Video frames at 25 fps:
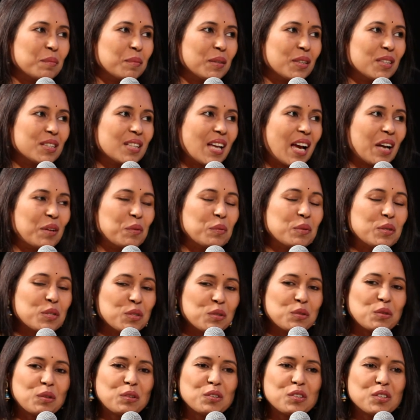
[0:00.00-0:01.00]
because I
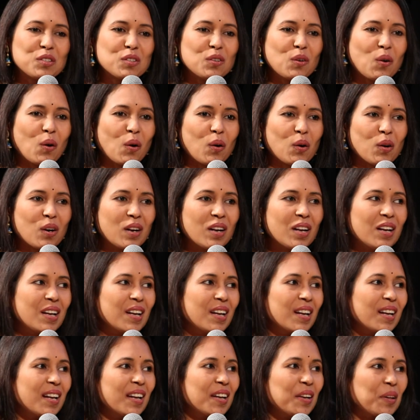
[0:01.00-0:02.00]
was not sure,
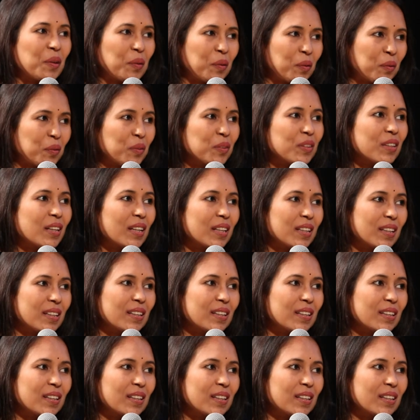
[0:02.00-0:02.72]
you know, that